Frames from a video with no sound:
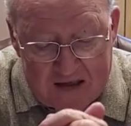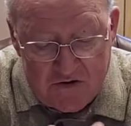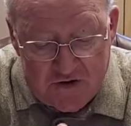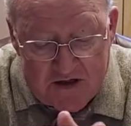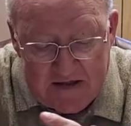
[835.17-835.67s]

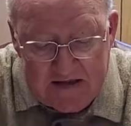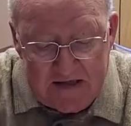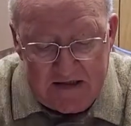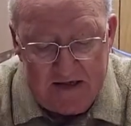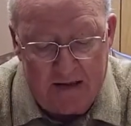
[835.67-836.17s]

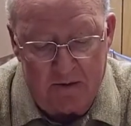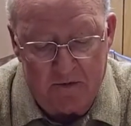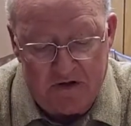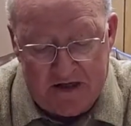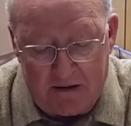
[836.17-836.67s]
Jesus
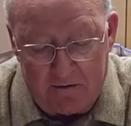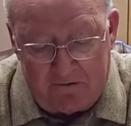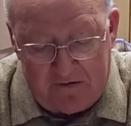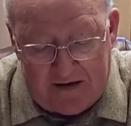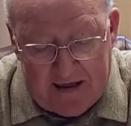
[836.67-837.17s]

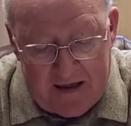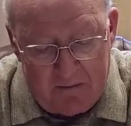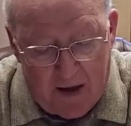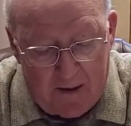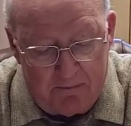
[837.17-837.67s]
himself
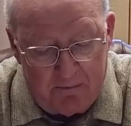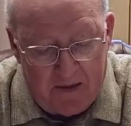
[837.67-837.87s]
came up